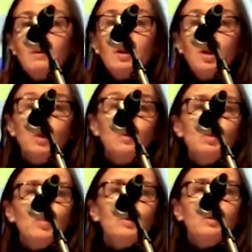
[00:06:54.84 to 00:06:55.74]
there are
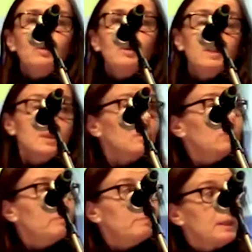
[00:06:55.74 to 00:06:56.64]
huge opportunities, and
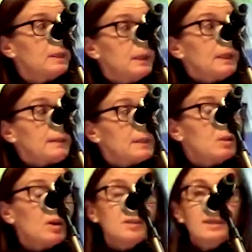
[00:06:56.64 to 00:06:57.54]
we've been
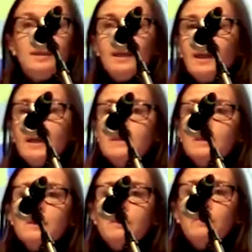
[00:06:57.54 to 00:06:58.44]
discussing
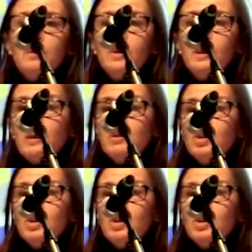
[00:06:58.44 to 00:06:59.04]
extensively with the other